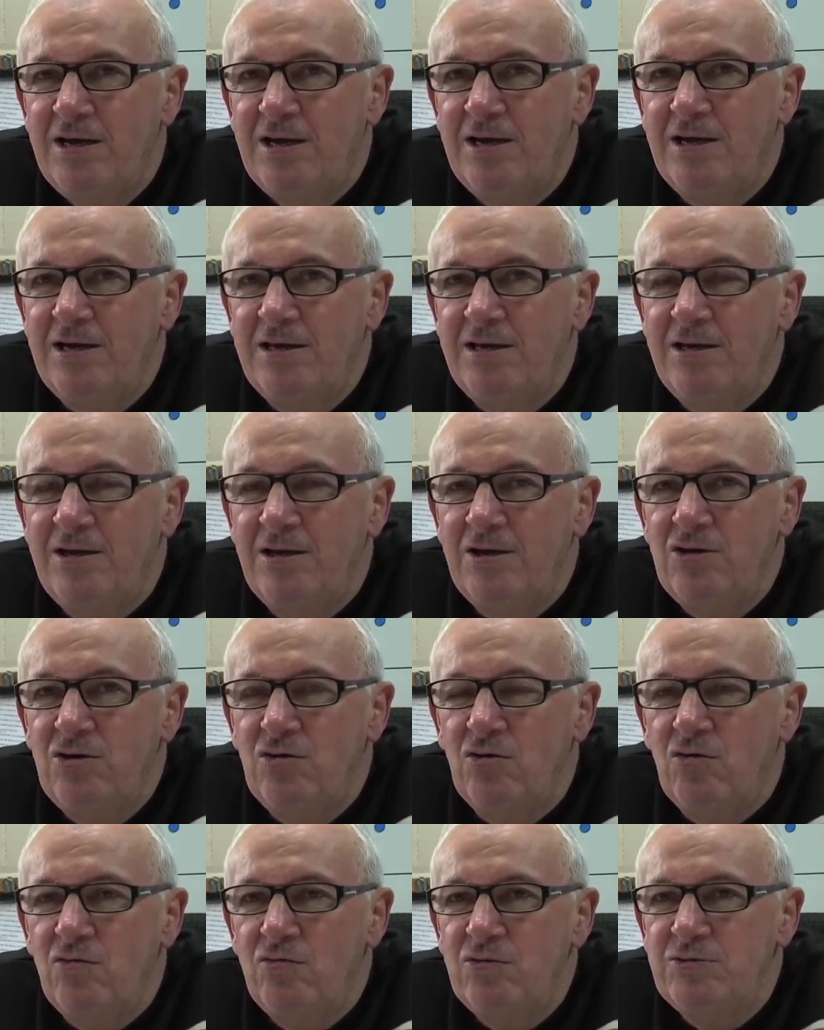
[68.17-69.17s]
And
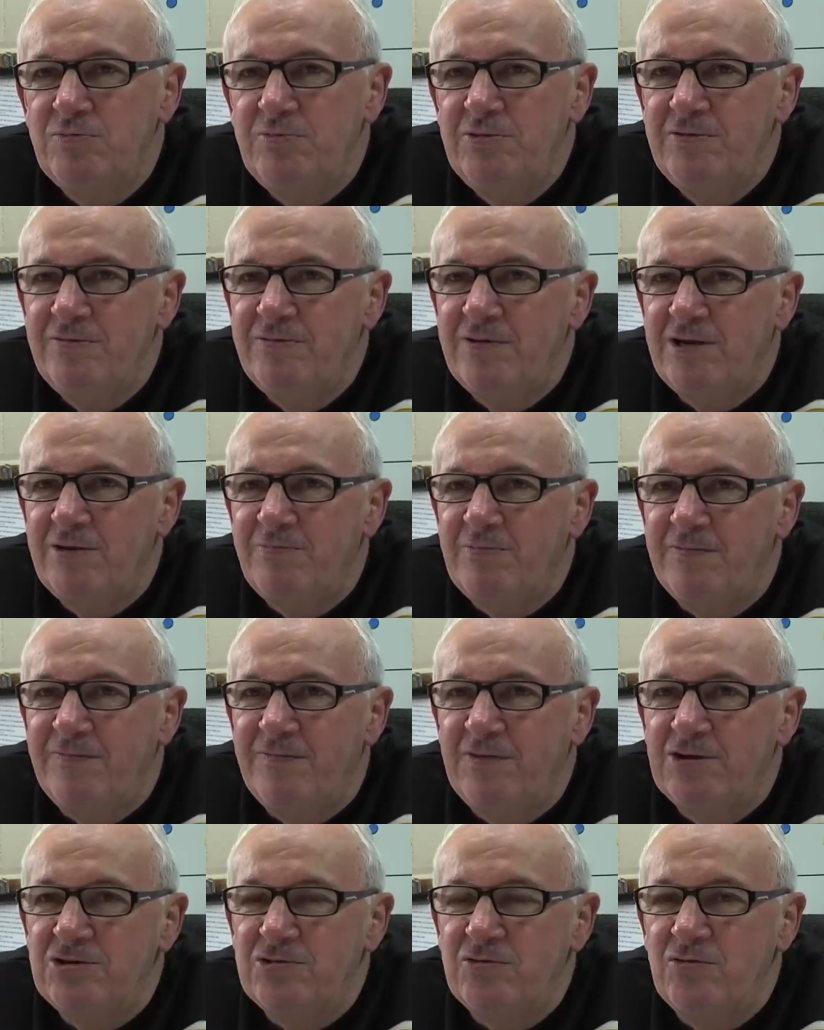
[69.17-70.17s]
you always be very
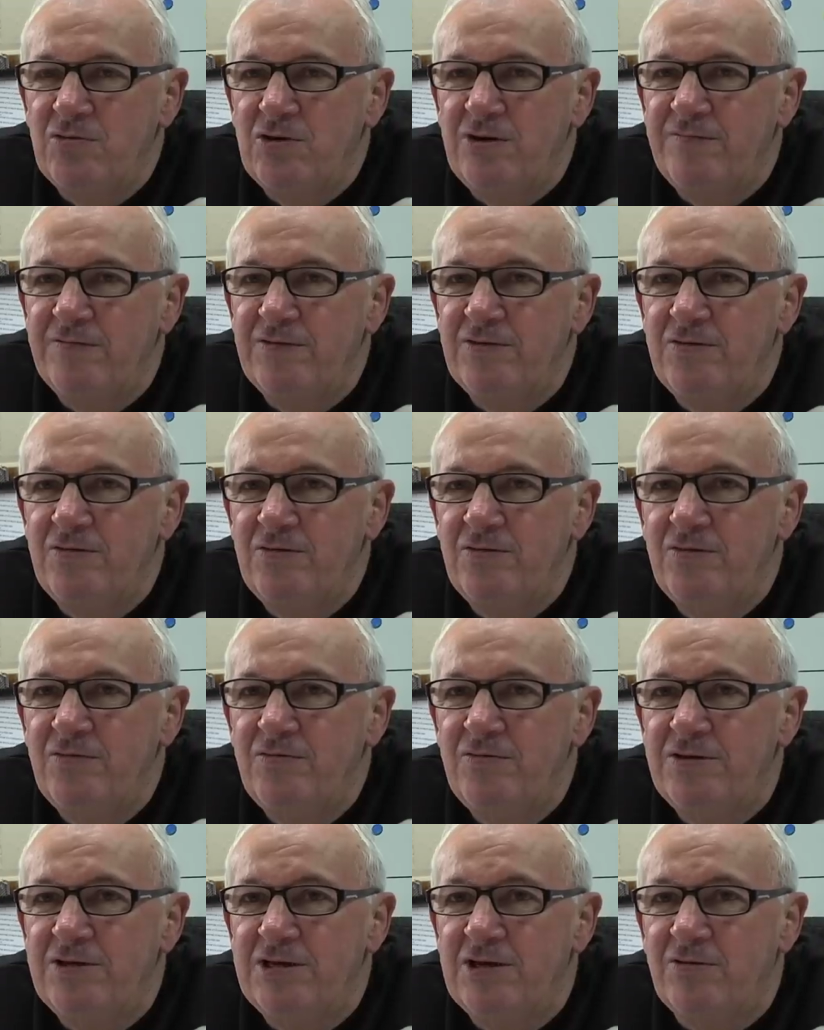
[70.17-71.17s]
professional, whatever you do,
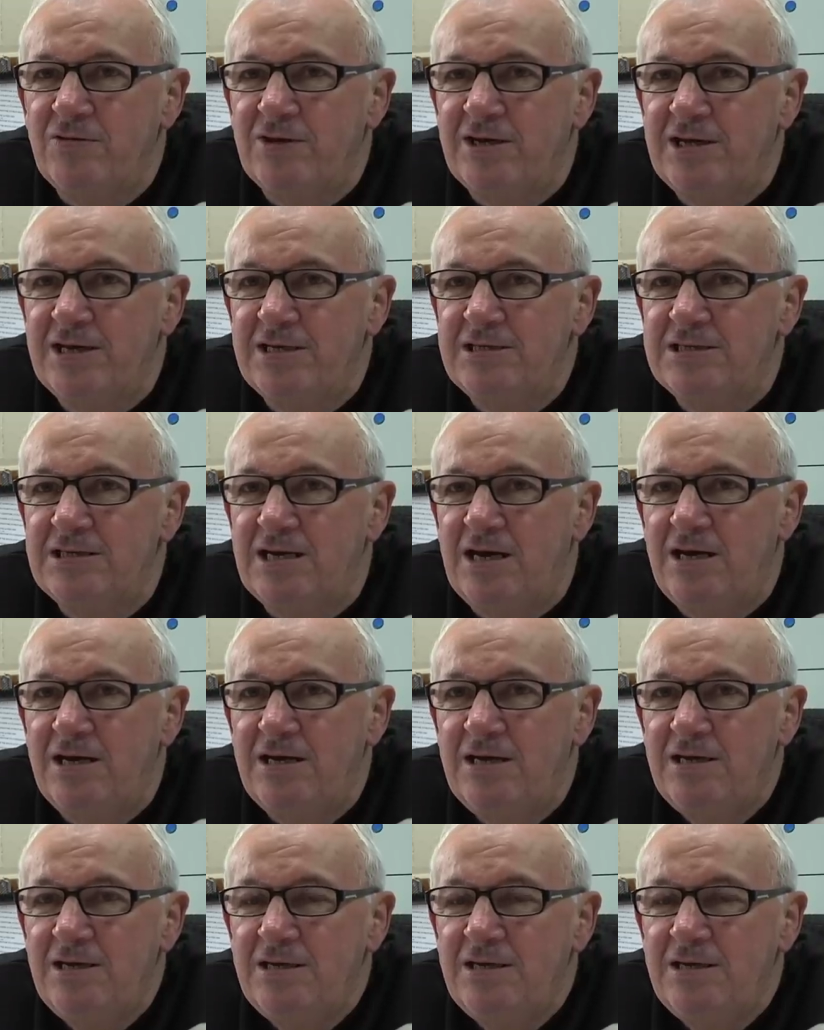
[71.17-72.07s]
we tell the kids that.